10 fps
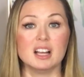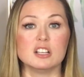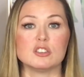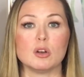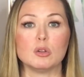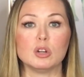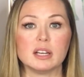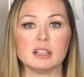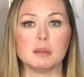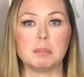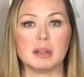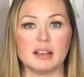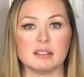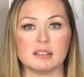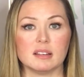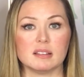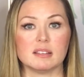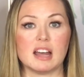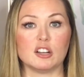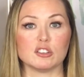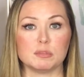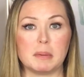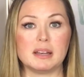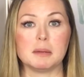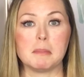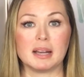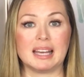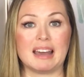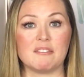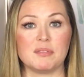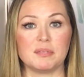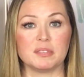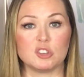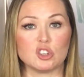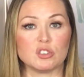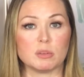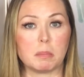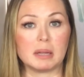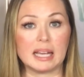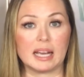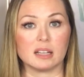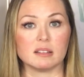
So look at the places that you're spending money and just plan.